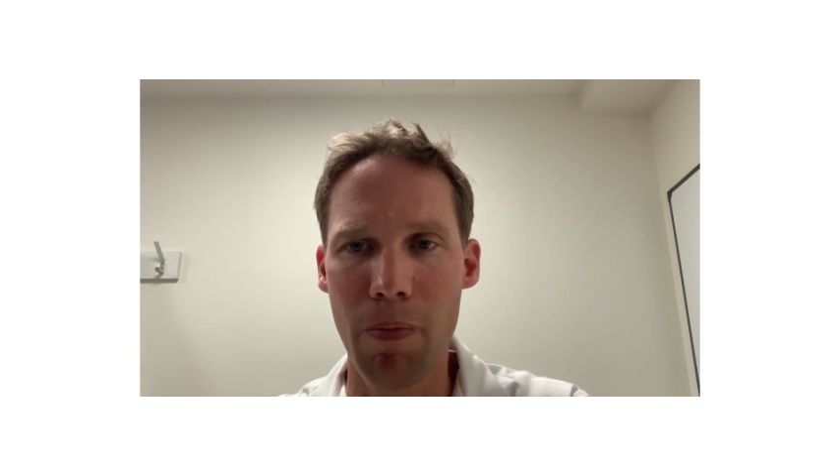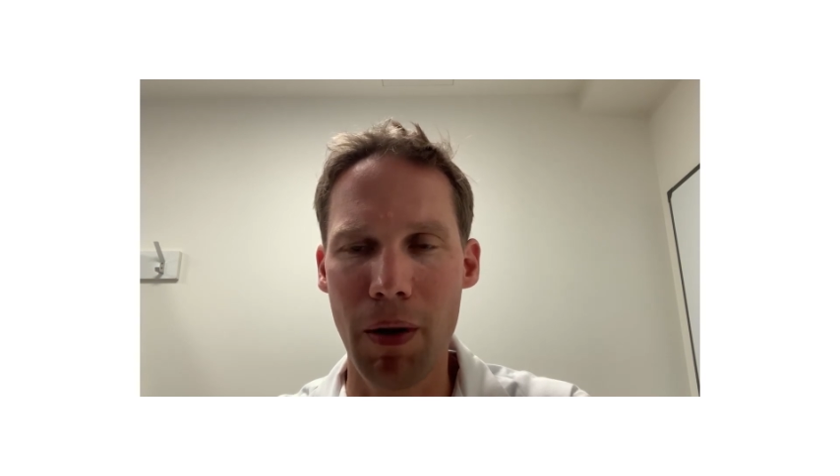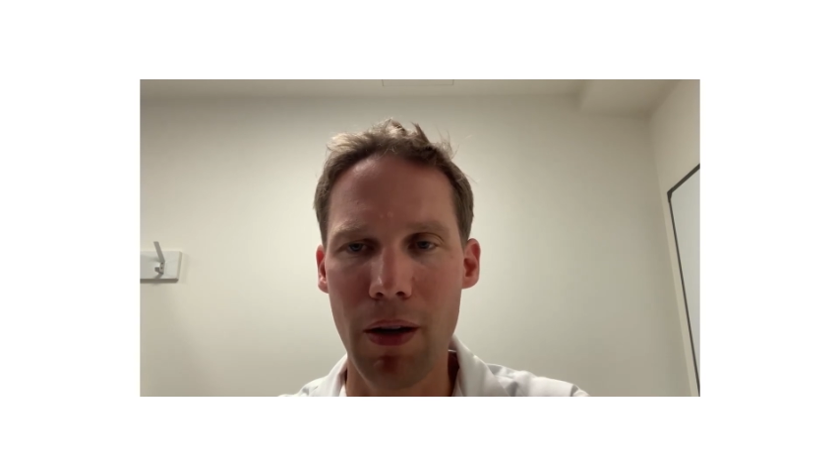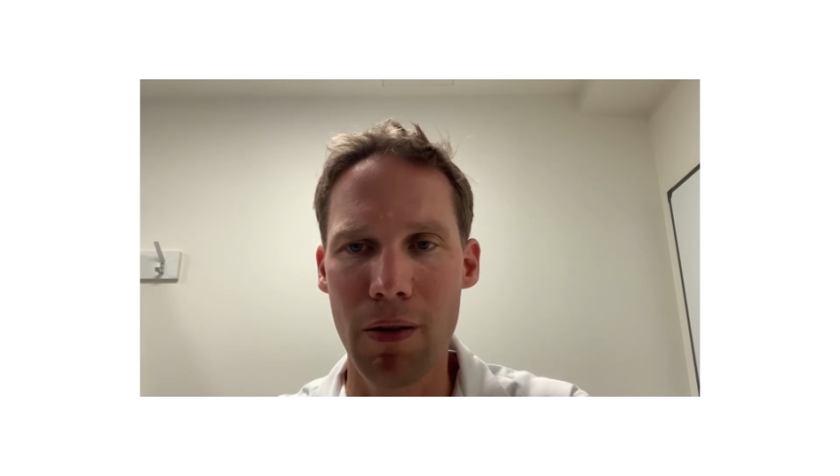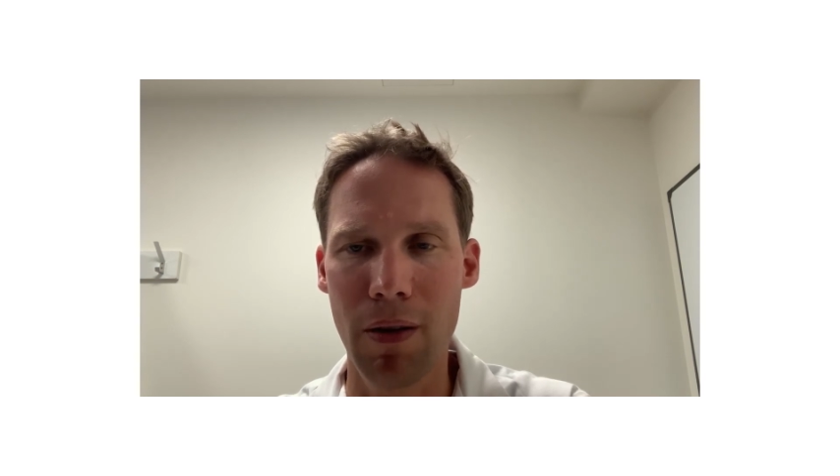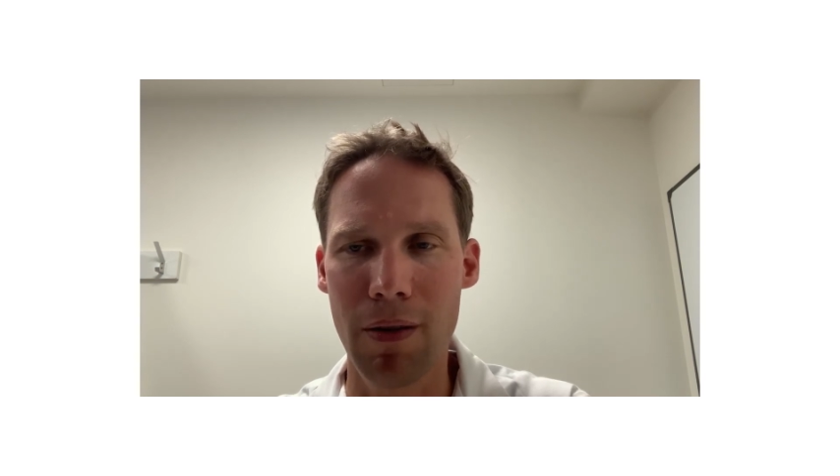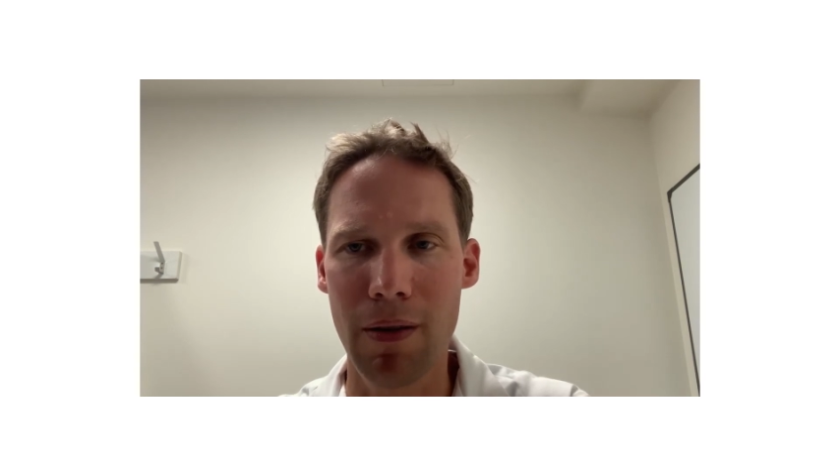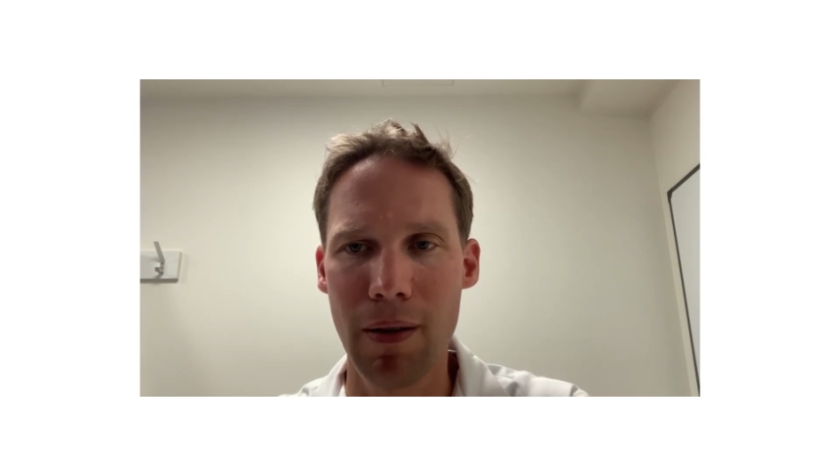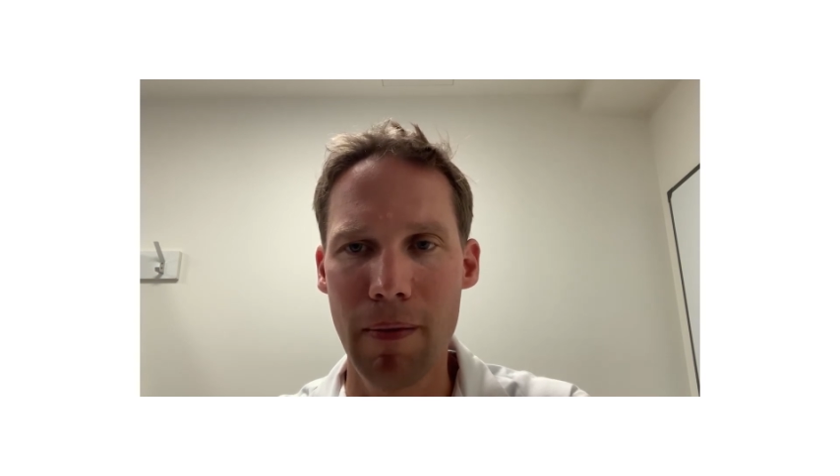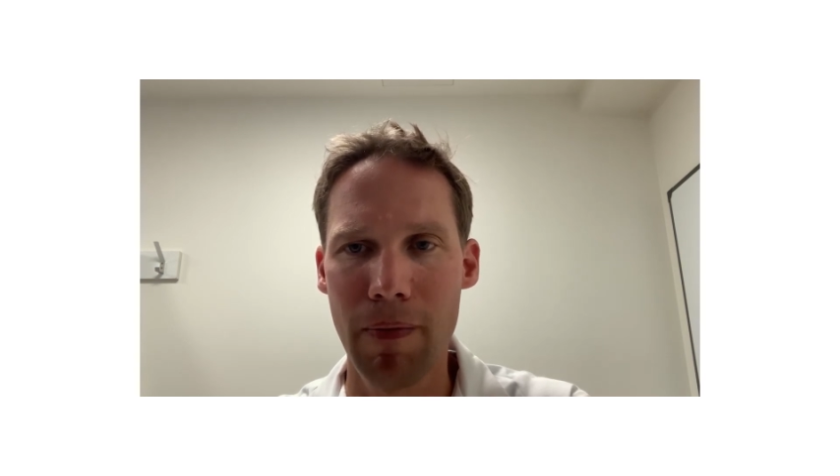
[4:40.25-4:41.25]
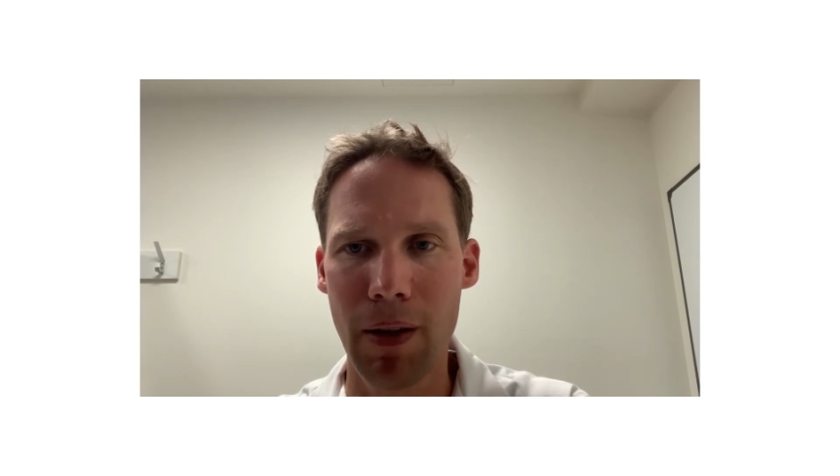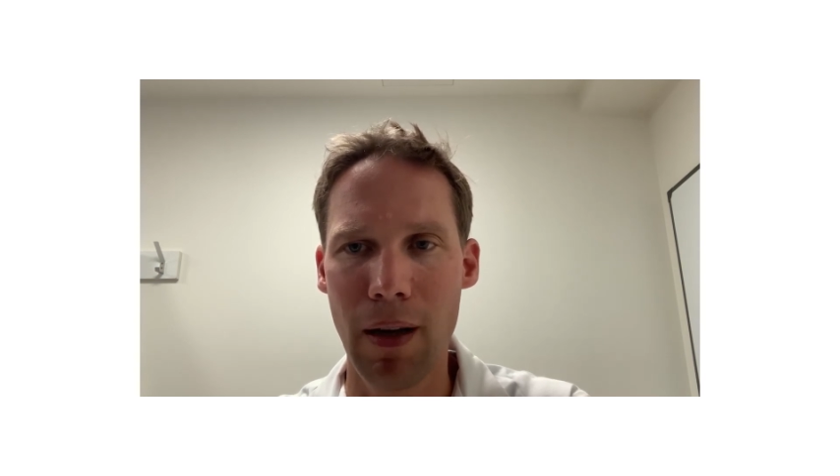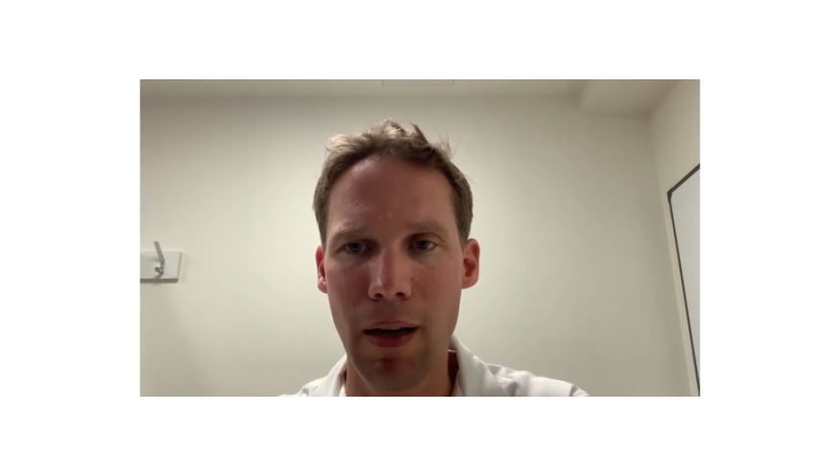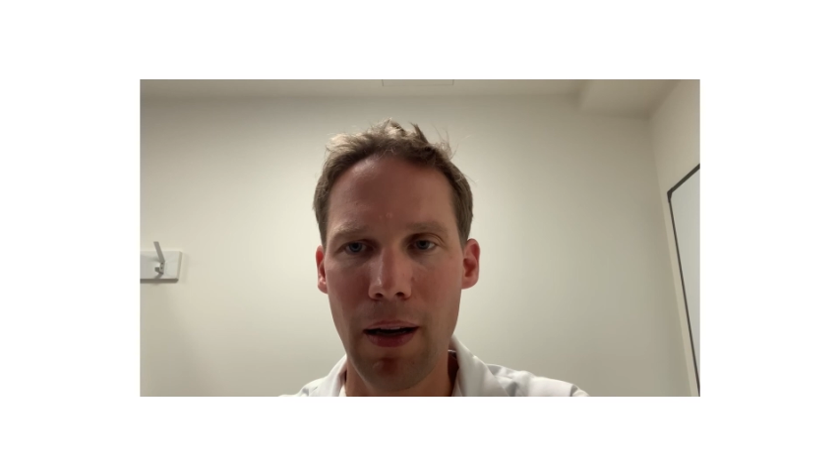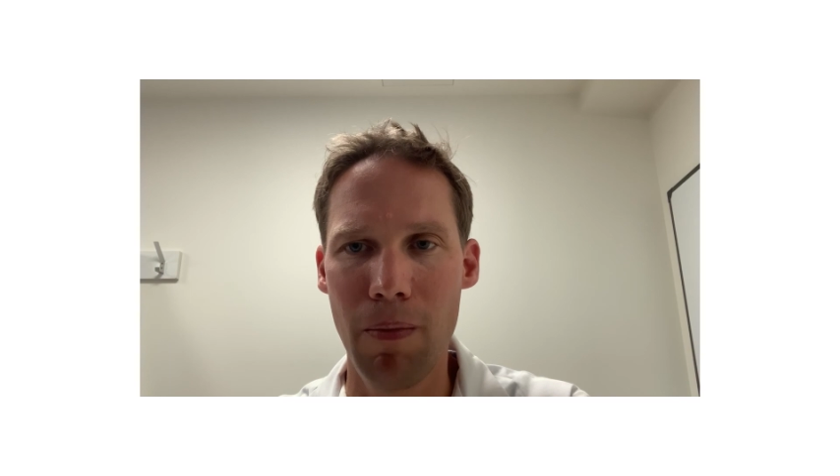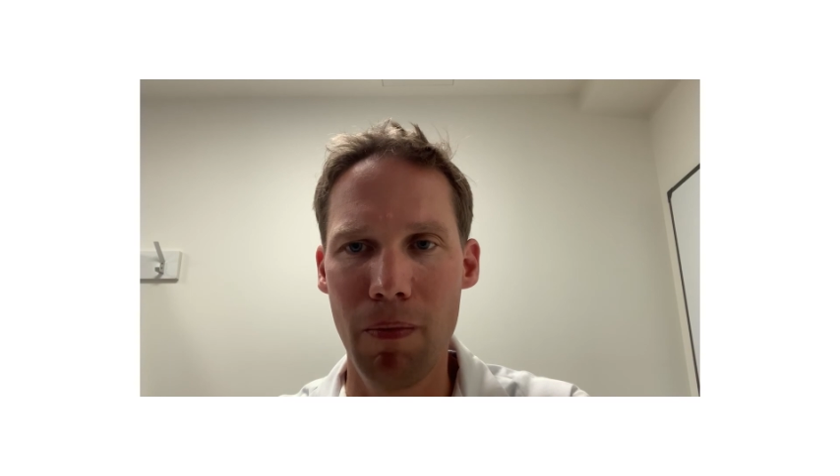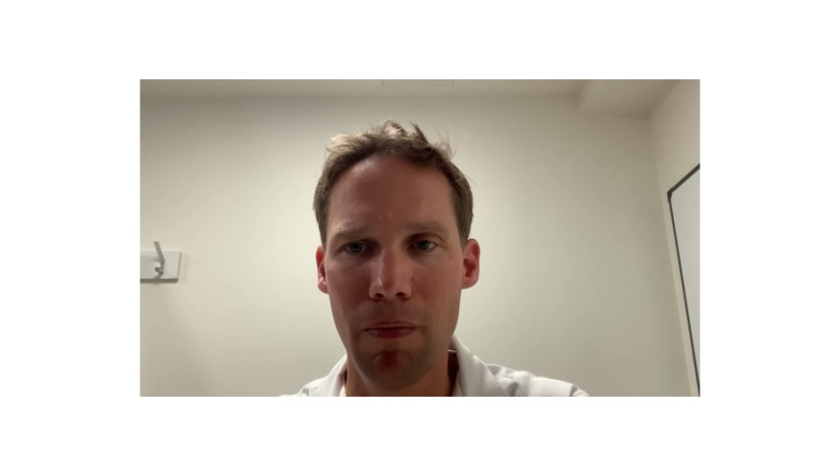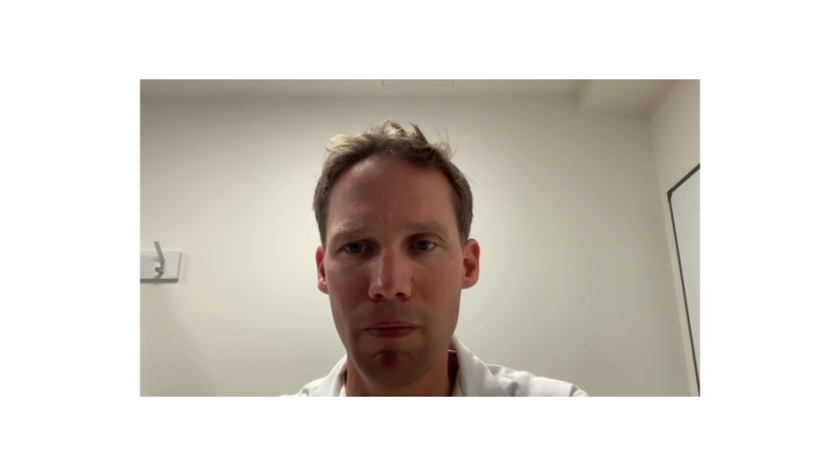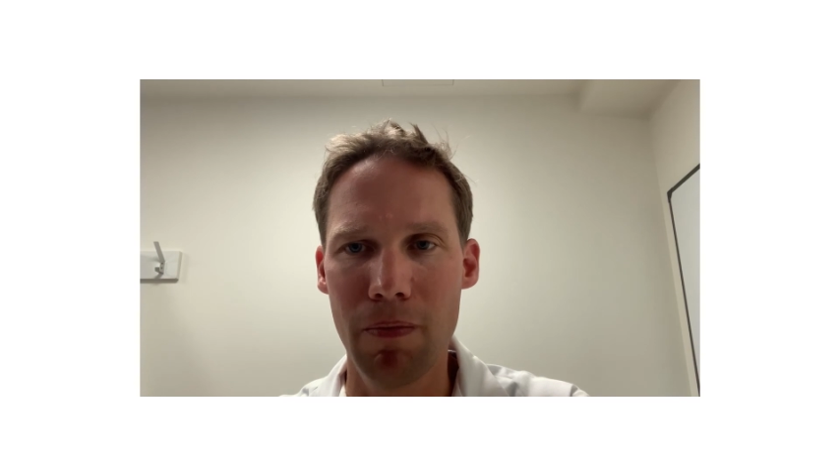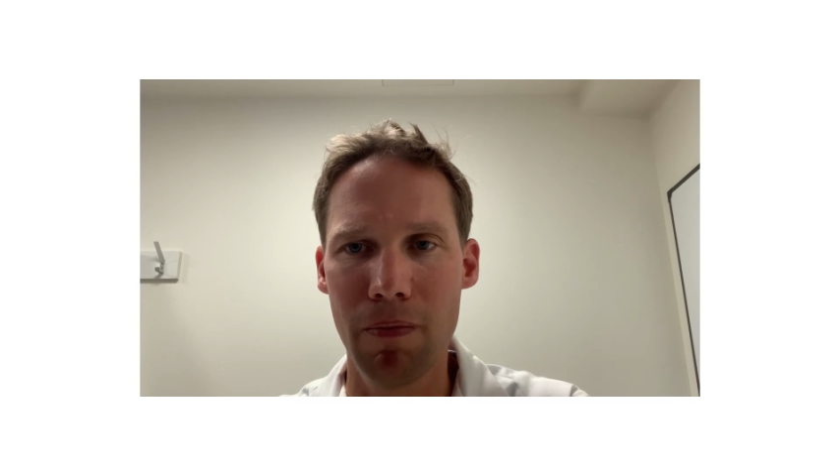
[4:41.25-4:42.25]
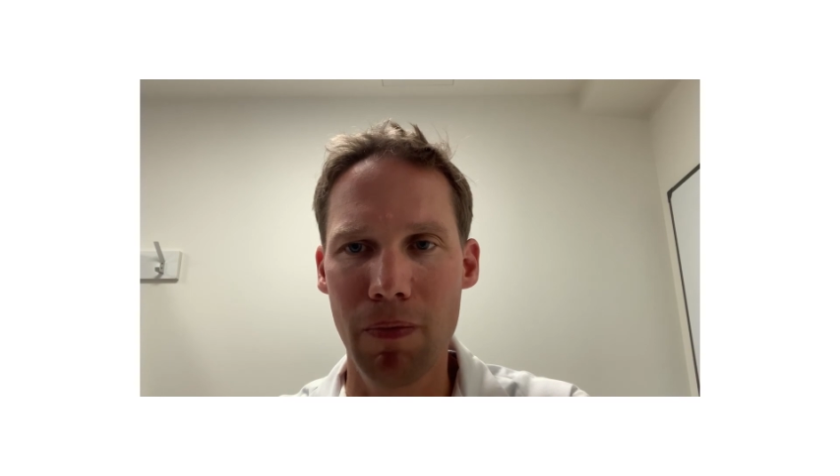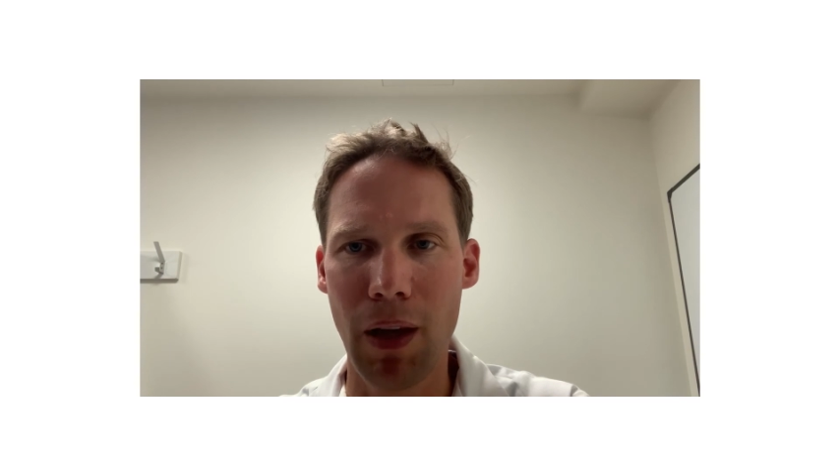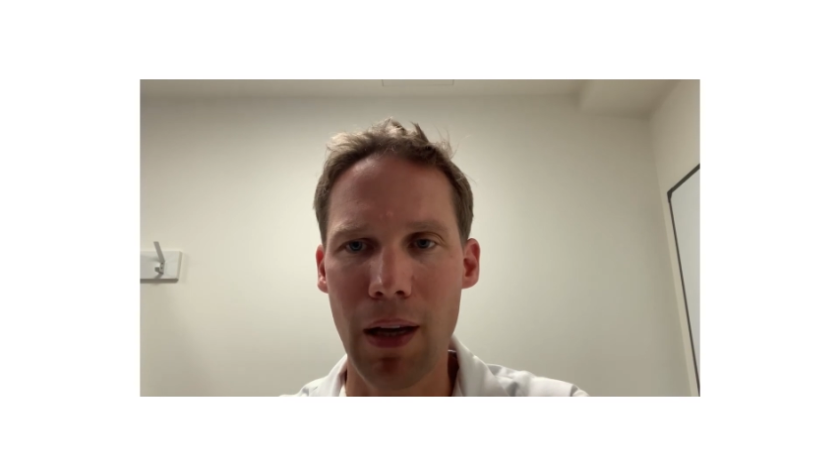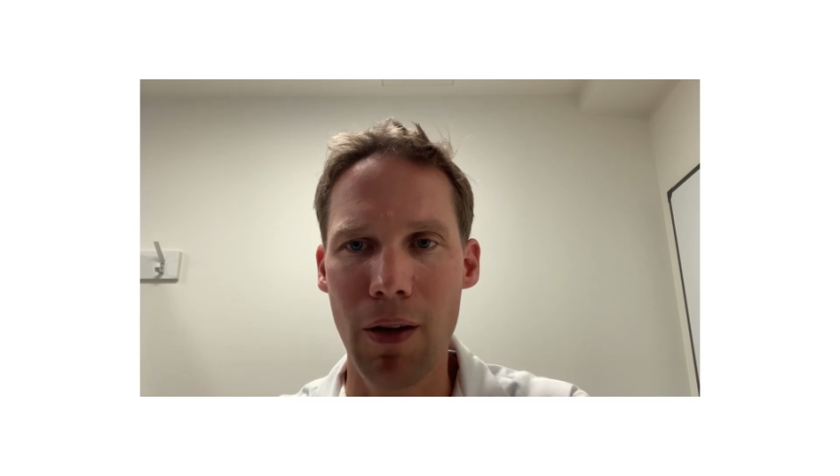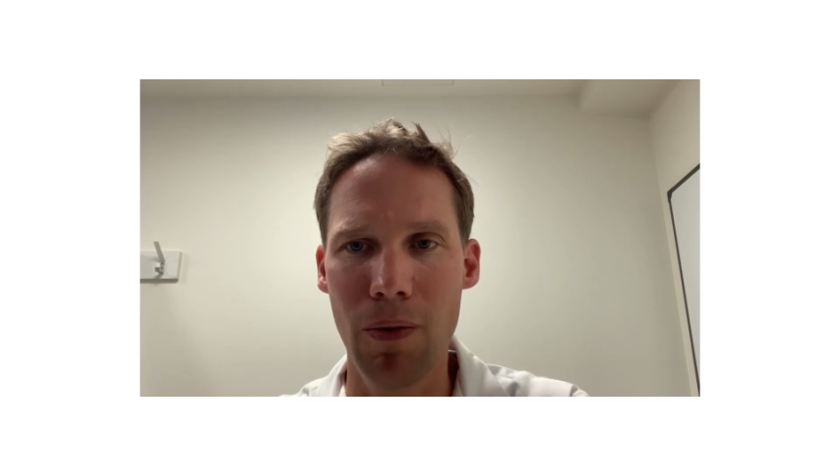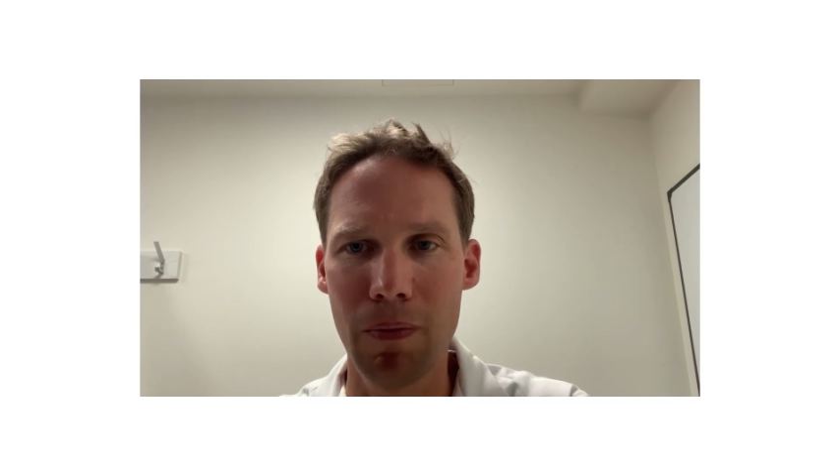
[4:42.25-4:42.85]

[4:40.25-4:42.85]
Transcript: patients. Thank you.